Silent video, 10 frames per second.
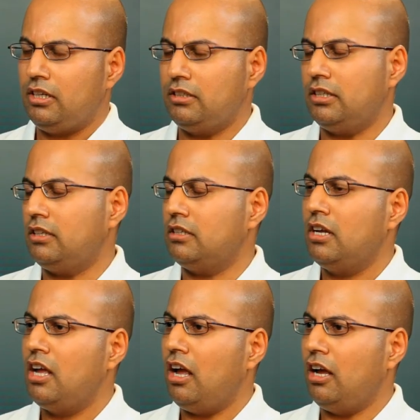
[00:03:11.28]
Indeed.
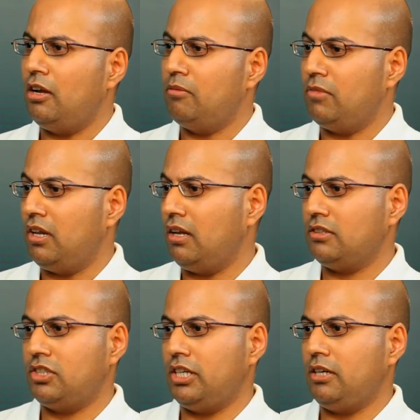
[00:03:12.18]
Um,
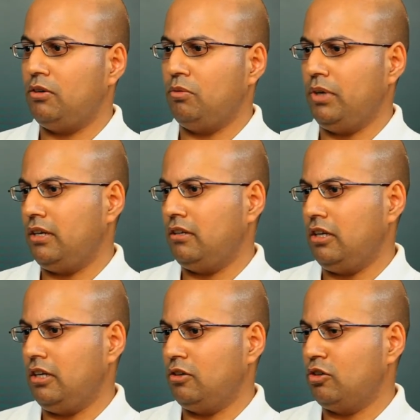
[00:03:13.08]
last year we had
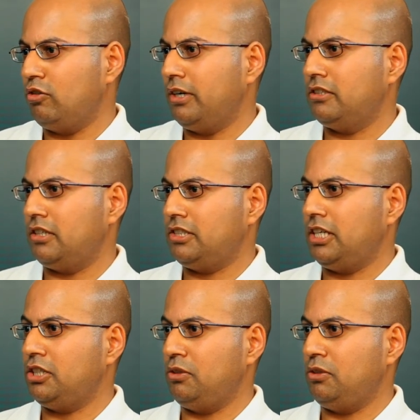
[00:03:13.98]
a great success.